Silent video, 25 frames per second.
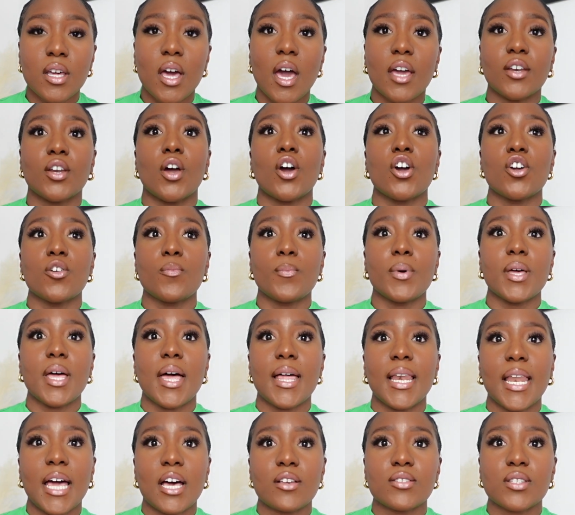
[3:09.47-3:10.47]
and hope it
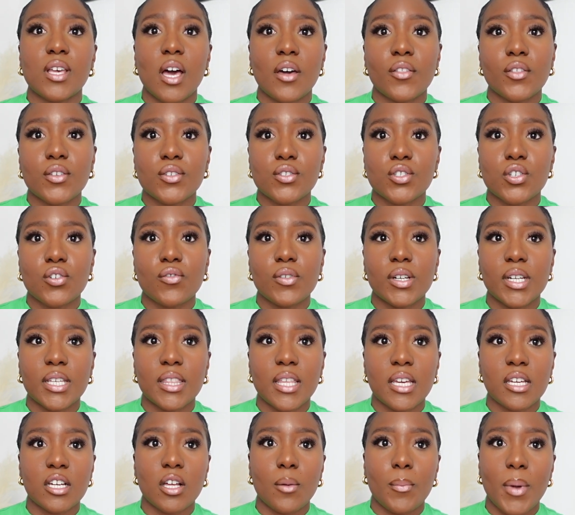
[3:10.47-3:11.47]
allows others to really
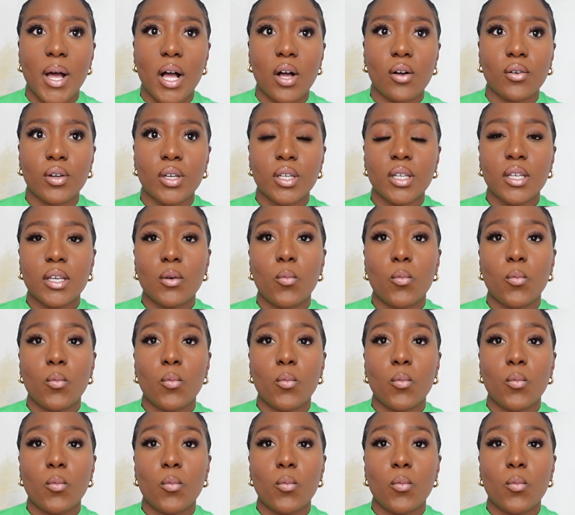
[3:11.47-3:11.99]
think about